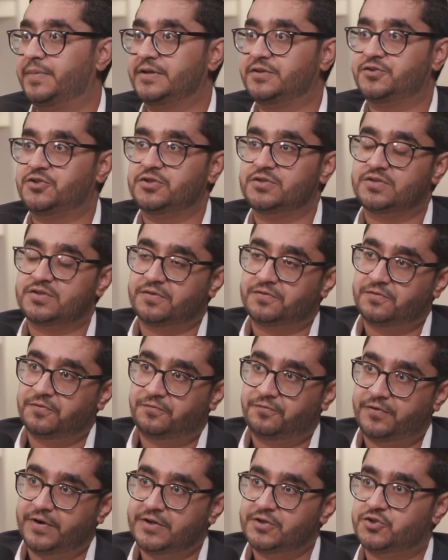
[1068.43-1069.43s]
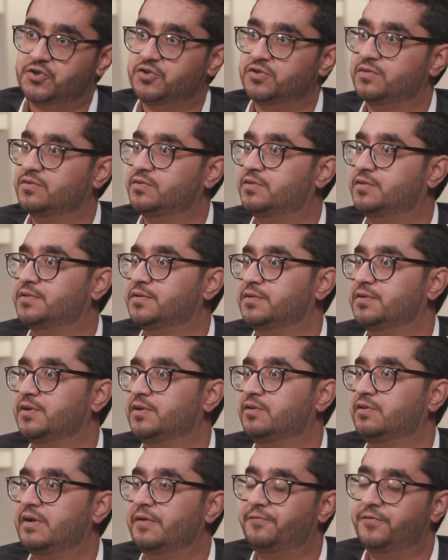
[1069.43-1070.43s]
pictures of the fridge,
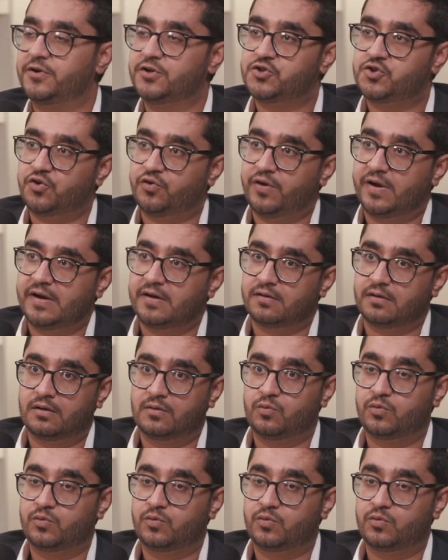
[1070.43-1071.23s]
the refrigerator.